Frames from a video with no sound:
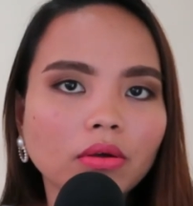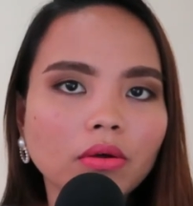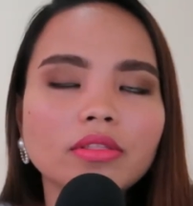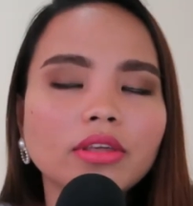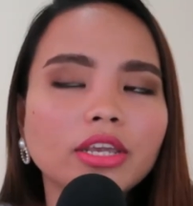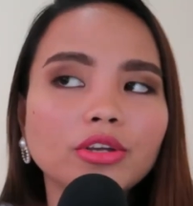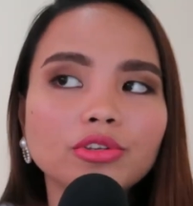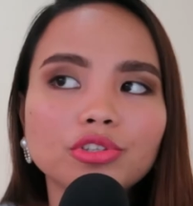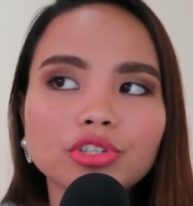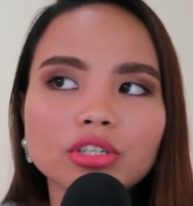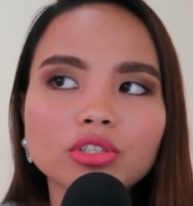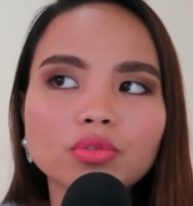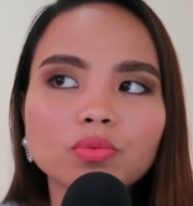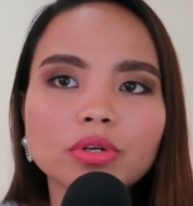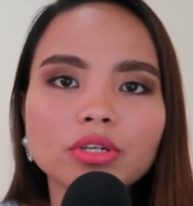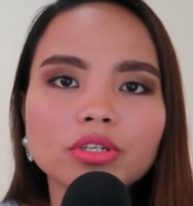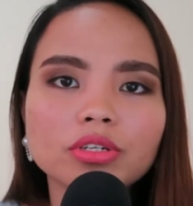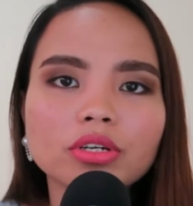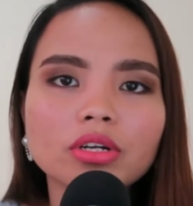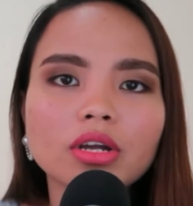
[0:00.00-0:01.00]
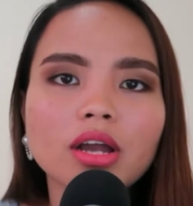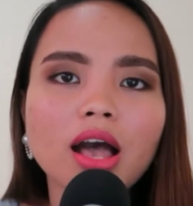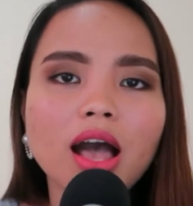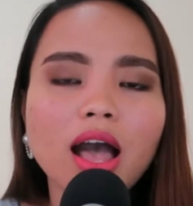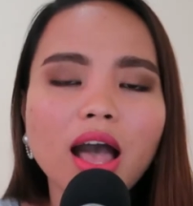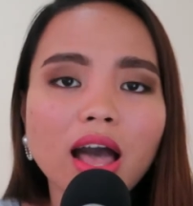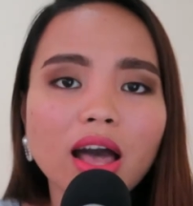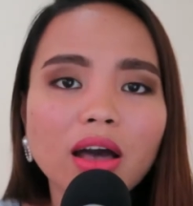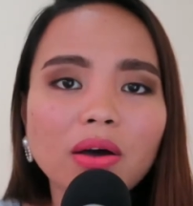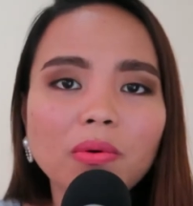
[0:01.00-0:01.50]
That you just wonder
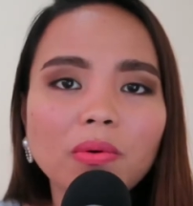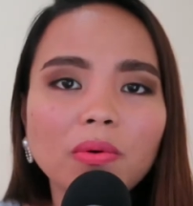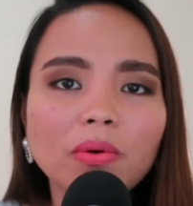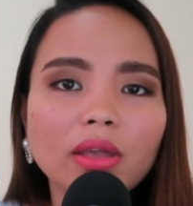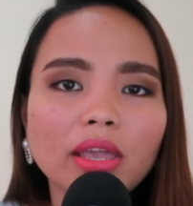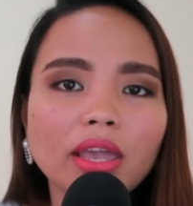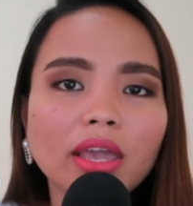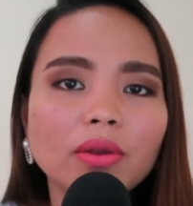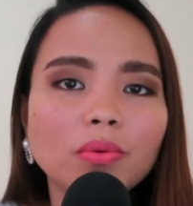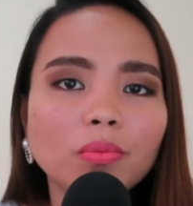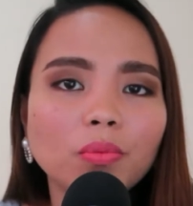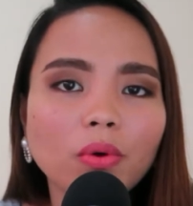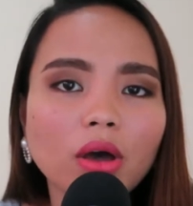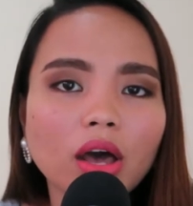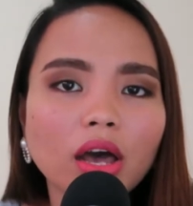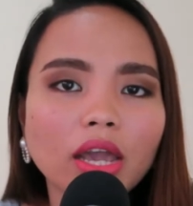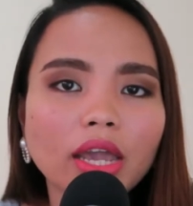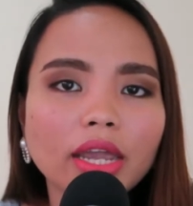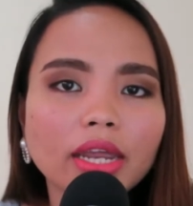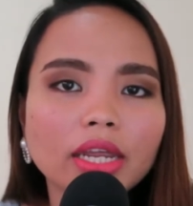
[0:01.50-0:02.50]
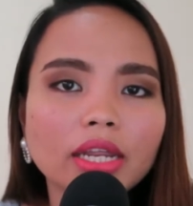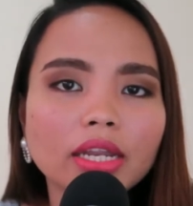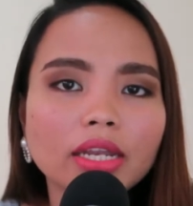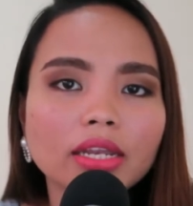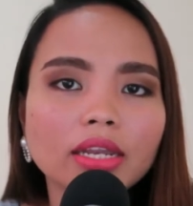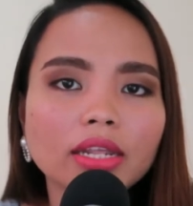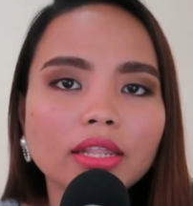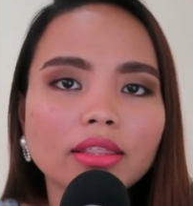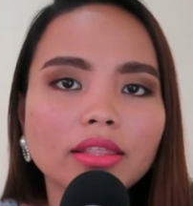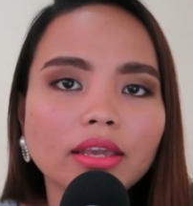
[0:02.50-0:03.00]
how and why
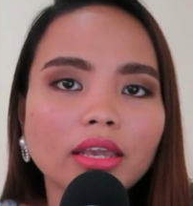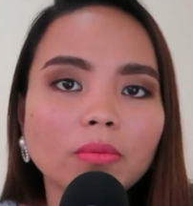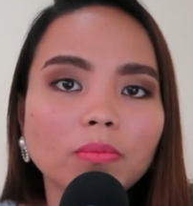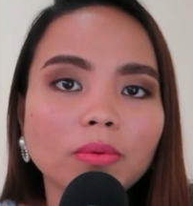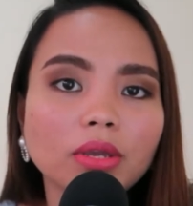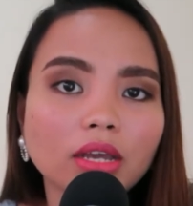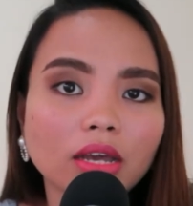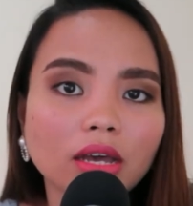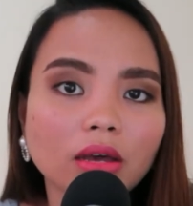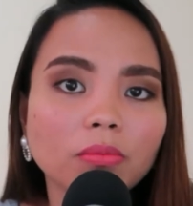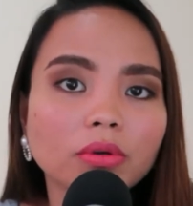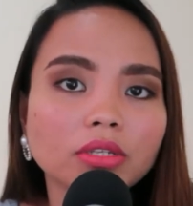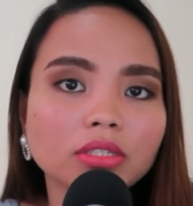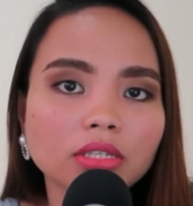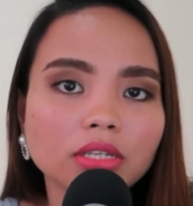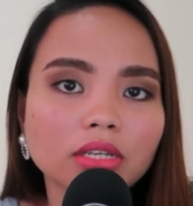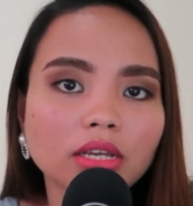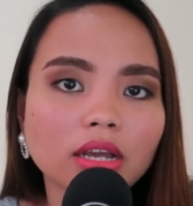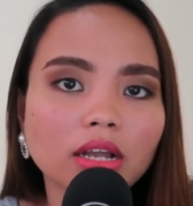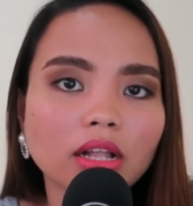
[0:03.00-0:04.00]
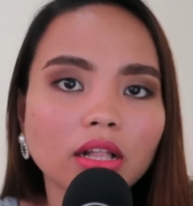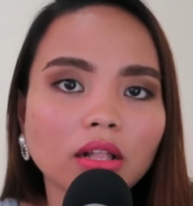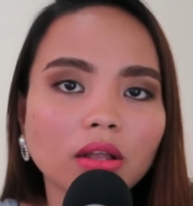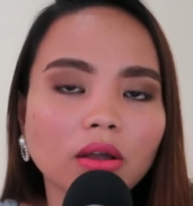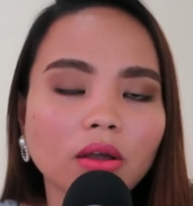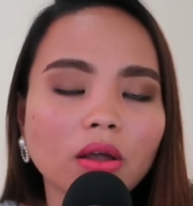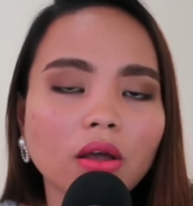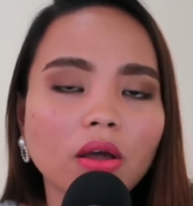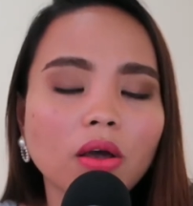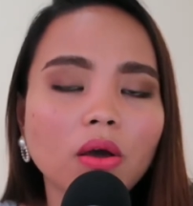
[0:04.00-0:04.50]
did they become a TL